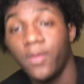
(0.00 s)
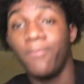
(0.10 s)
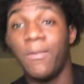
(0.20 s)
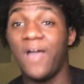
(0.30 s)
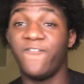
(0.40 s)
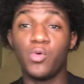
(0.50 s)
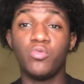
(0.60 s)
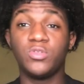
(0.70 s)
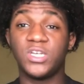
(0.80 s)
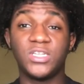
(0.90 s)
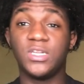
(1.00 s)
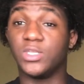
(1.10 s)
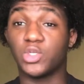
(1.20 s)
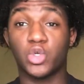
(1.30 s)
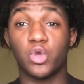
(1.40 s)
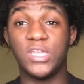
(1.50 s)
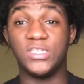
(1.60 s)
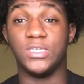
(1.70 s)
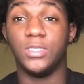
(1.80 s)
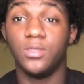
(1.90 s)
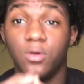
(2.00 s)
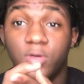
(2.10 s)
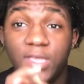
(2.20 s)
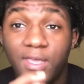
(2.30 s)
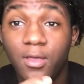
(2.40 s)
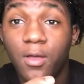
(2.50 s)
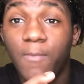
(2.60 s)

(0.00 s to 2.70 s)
my food touching is crazy, okay?